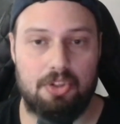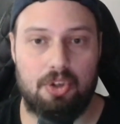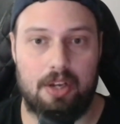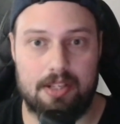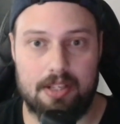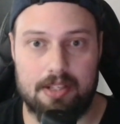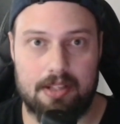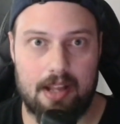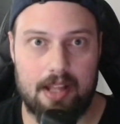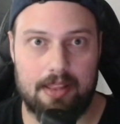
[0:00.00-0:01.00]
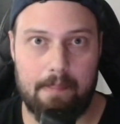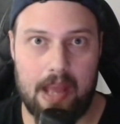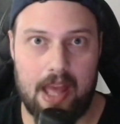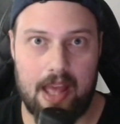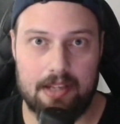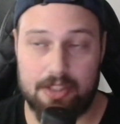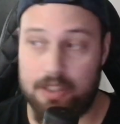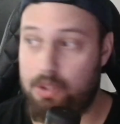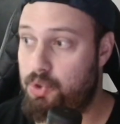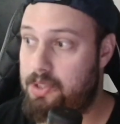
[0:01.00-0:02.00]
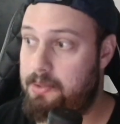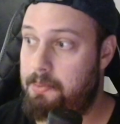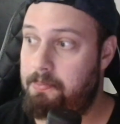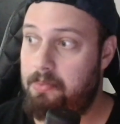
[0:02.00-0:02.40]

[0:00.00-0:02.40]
choices that the bands use.